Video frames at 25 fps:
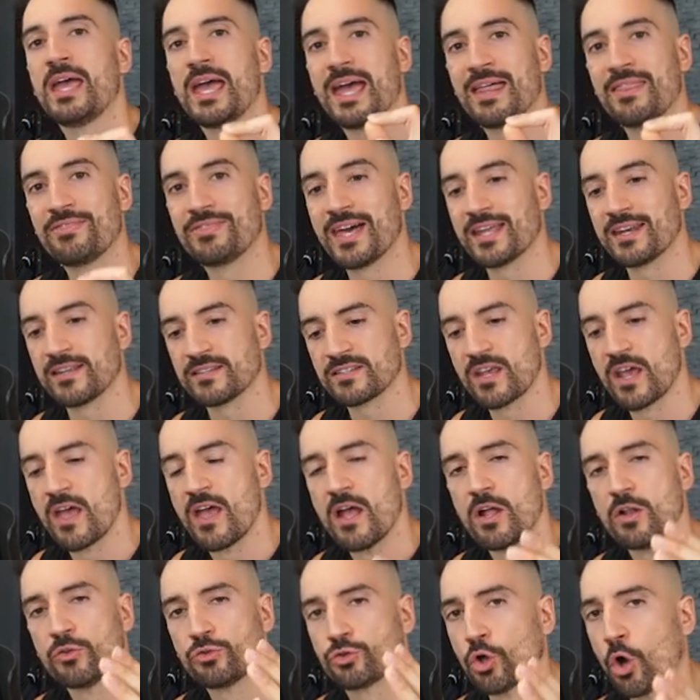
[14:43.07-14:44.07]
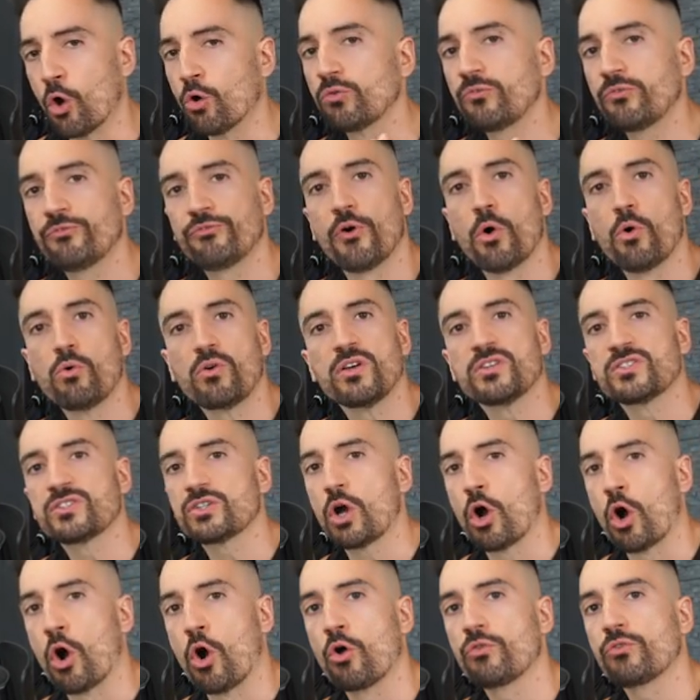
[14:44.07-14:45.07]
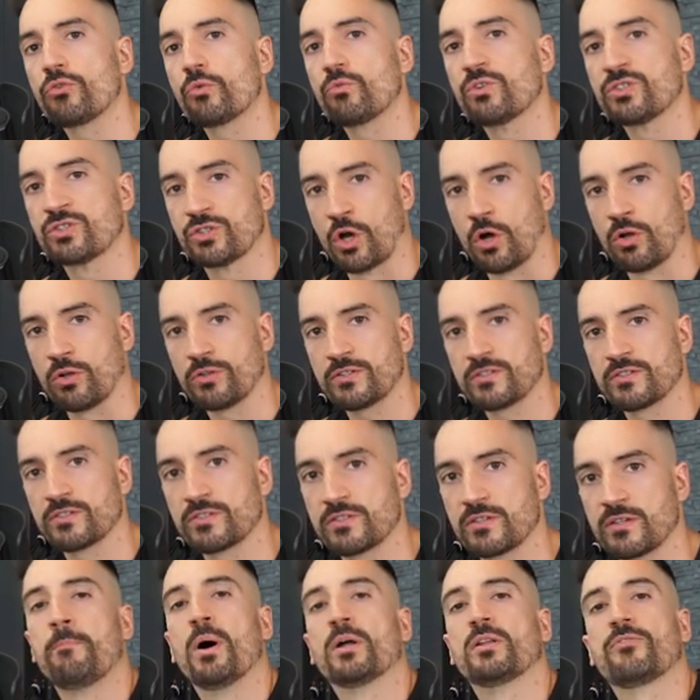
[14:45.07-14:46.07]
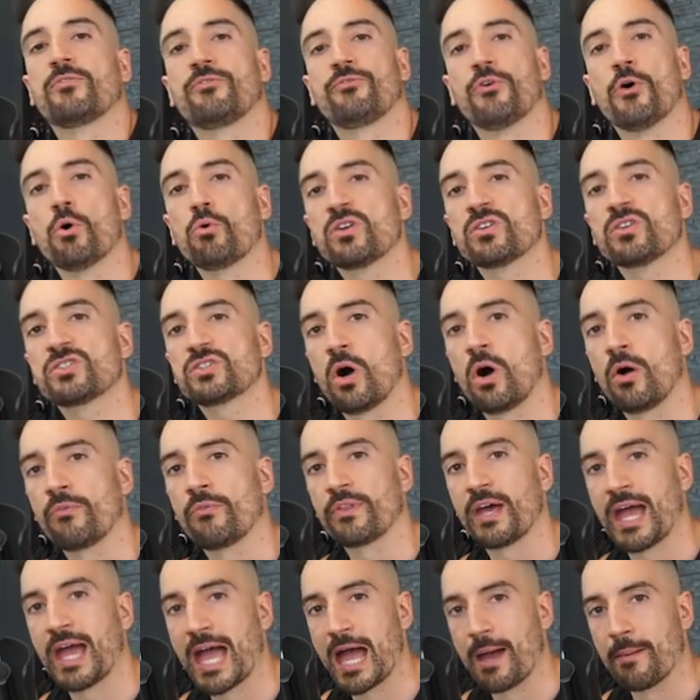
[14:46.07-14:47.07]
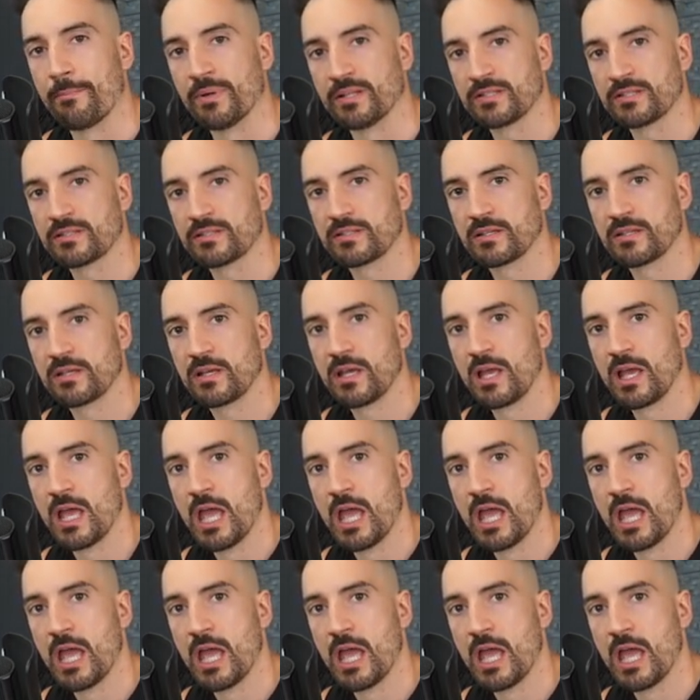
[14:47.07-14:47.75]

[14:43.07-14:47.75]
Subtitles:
And that is, don't focus on the results, but focus on the habits.